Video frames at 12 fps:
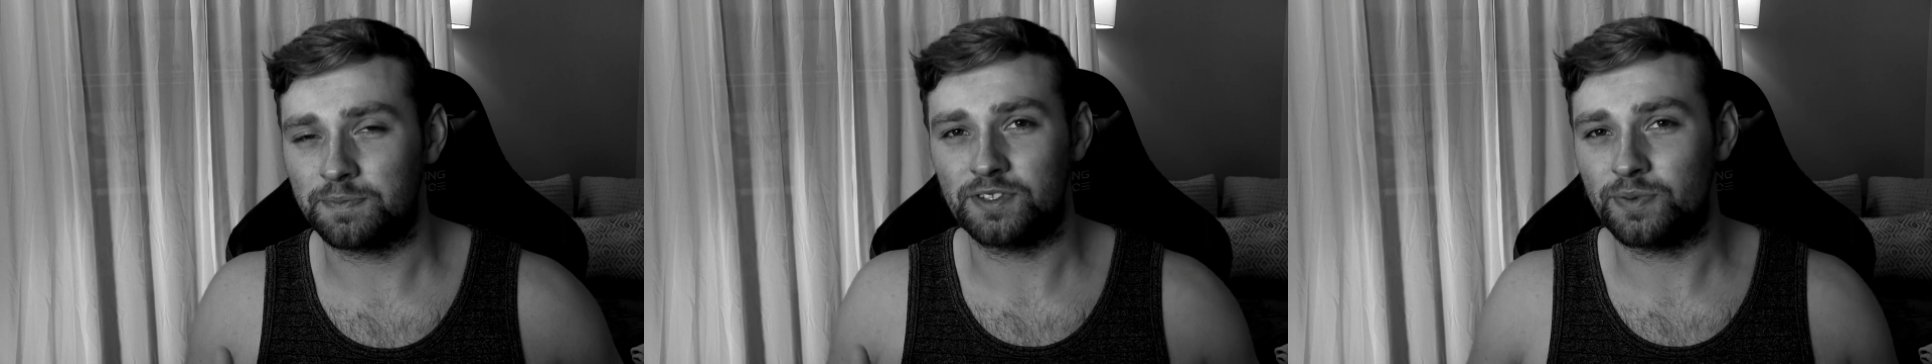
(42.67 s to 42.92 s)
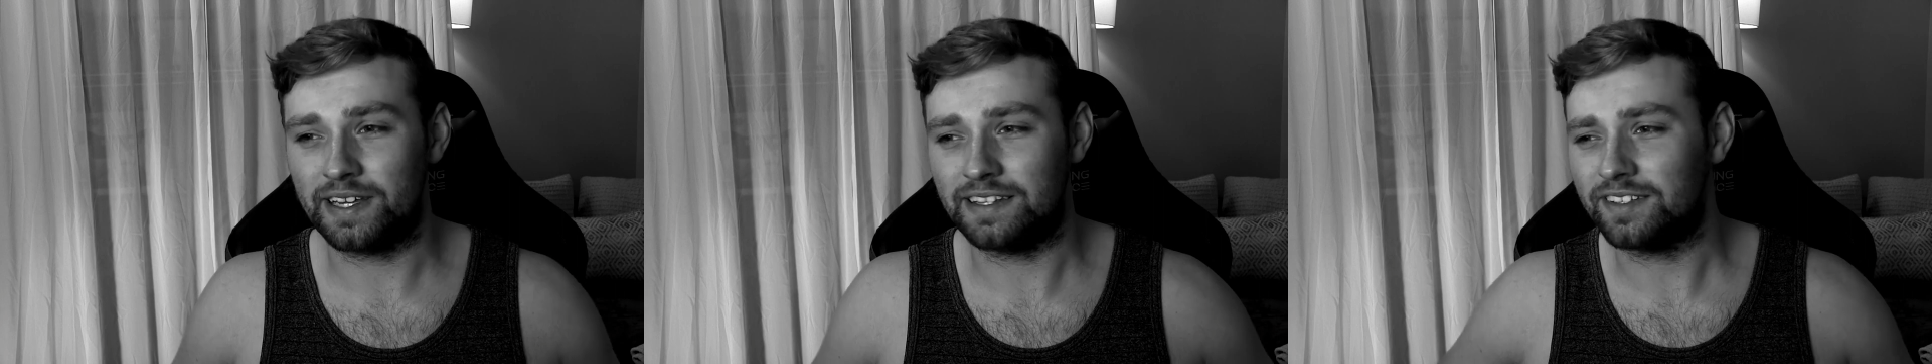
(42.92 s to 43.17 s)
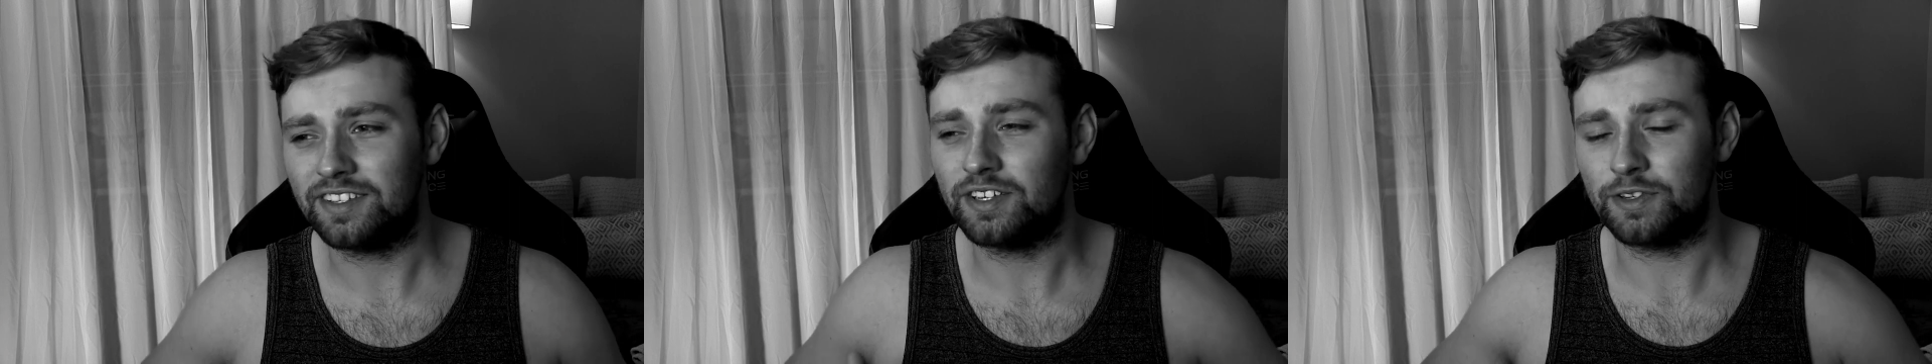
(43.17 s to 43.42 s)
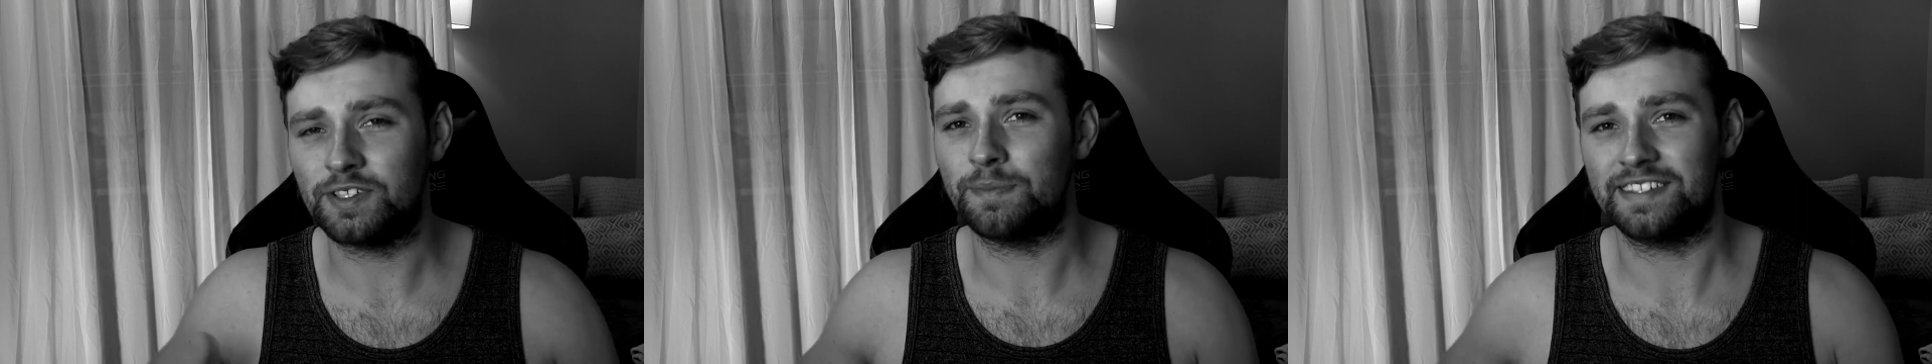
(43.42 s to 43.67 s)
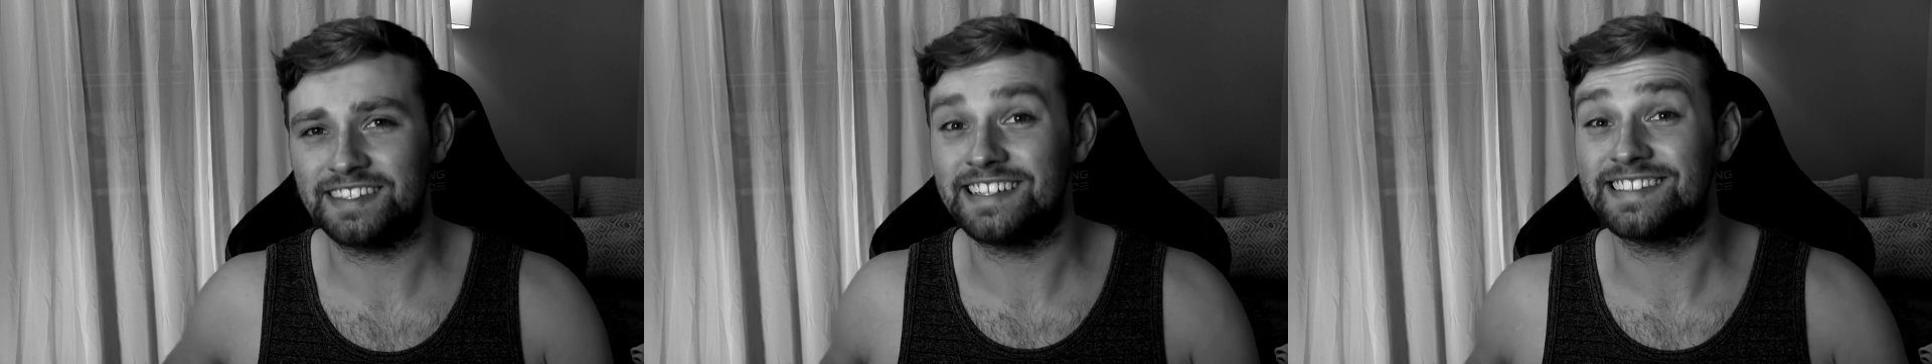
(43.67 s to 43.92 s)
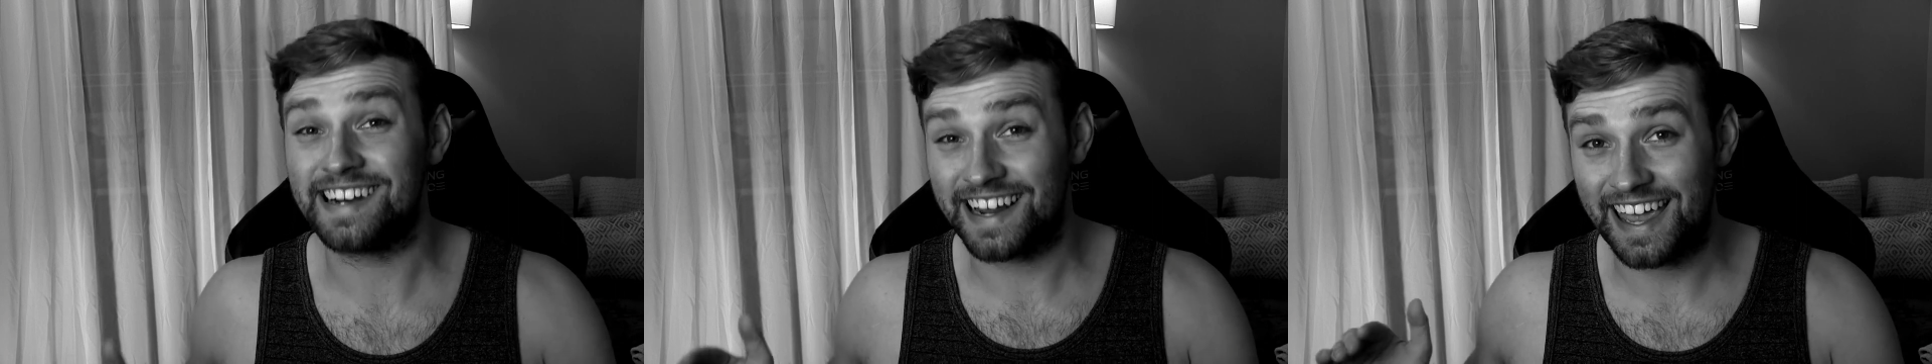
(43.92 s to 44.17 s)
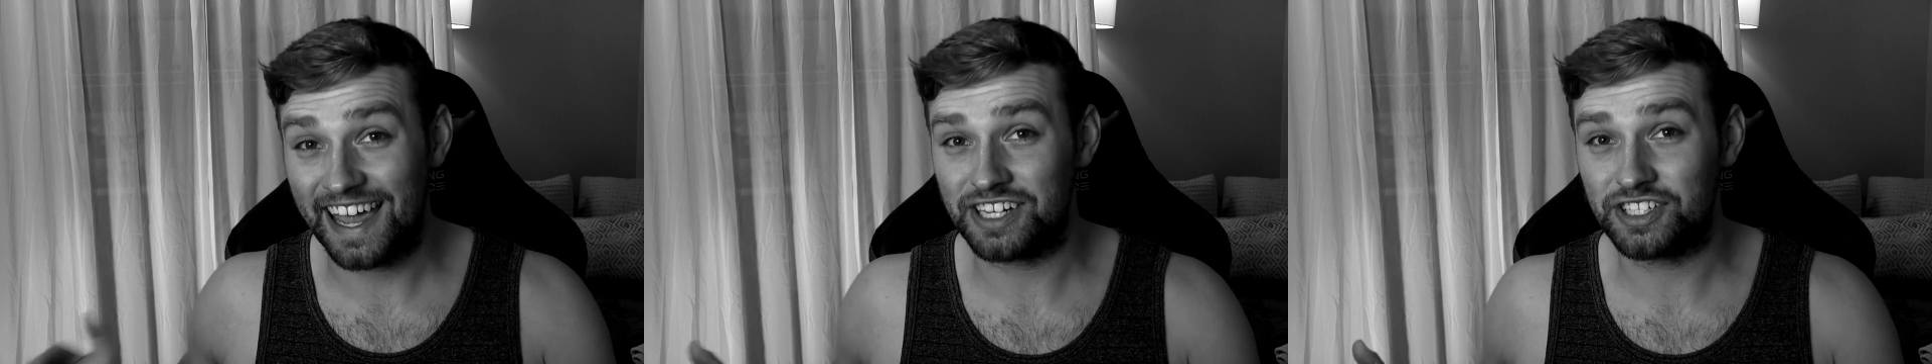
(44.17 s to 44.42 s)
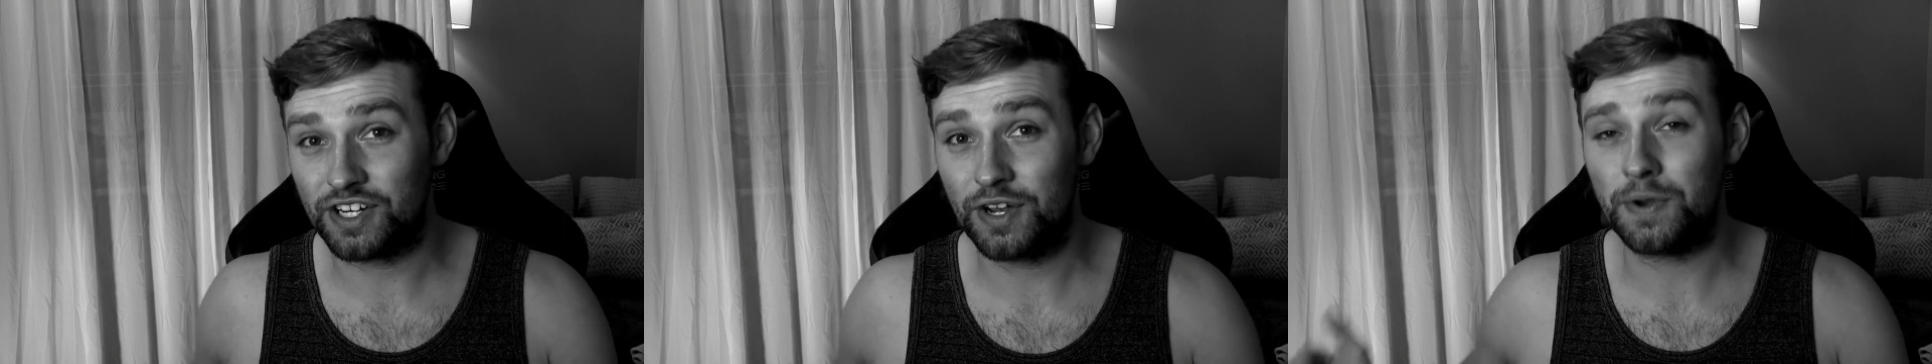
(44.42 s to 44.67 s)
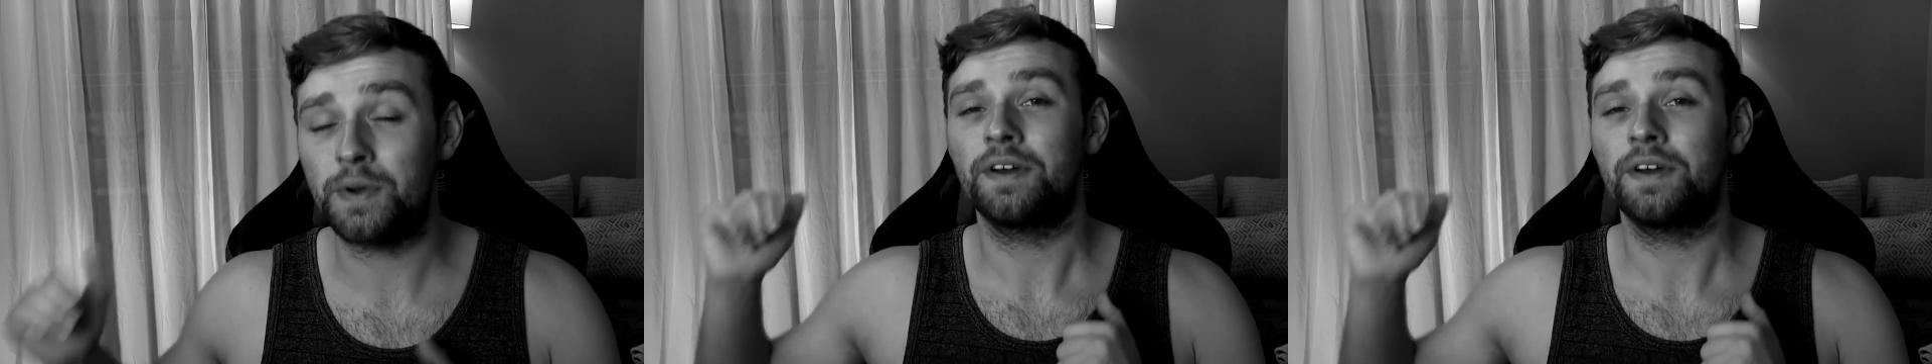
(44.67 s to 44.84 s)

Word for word: between, you know, some of the scenes that I can't show.